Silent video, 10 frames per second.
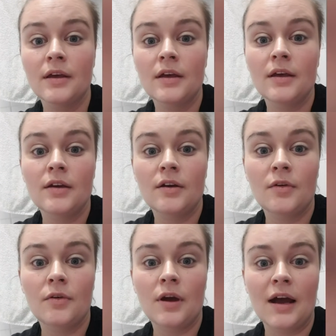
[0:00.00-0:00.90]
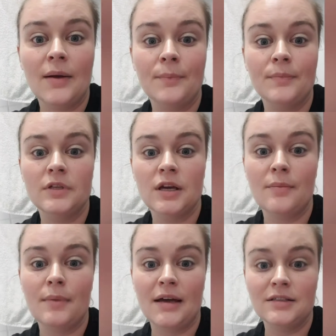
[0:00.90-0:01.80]
um,
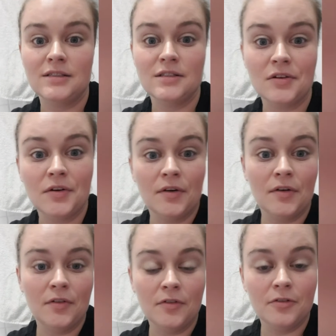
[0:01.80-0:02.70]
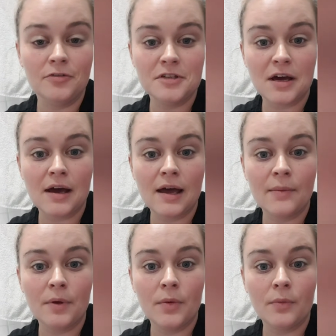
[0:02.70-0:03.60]
amount of time
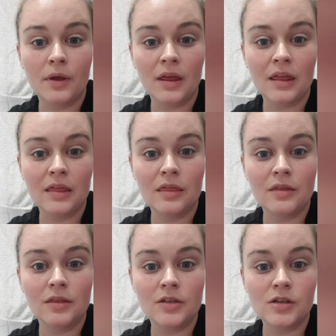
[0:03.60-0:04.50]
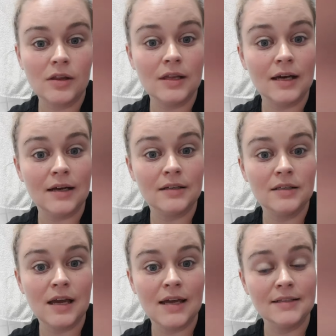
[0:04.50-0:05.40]
with the toddler.
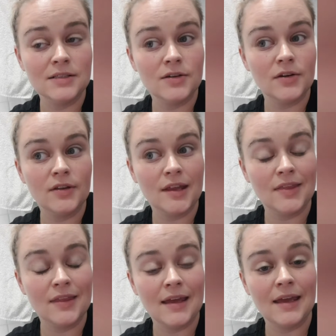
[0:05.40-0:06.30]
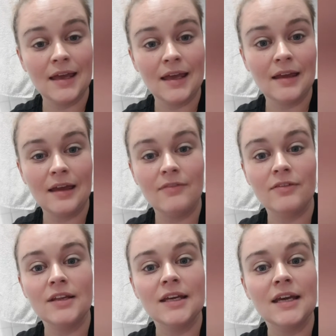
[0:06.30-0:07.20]
And so then they
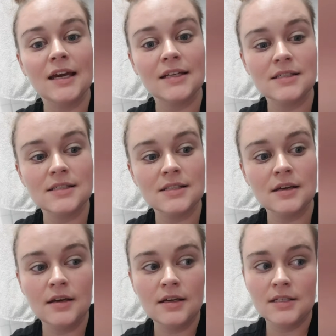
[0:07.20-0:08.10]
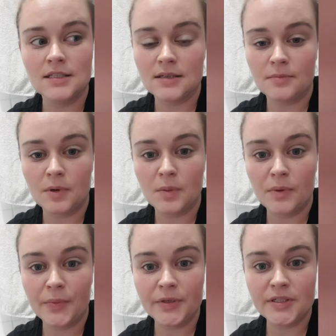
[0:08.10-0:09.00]
evenly get some
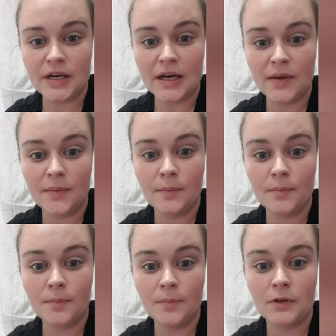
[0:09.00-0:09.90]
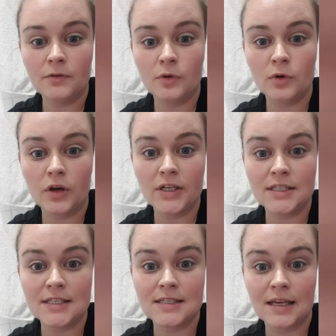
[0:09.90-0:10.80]
mummy time before going
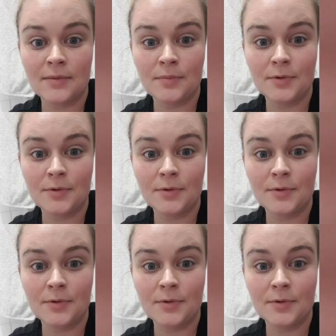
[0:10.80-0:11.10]
to sleep.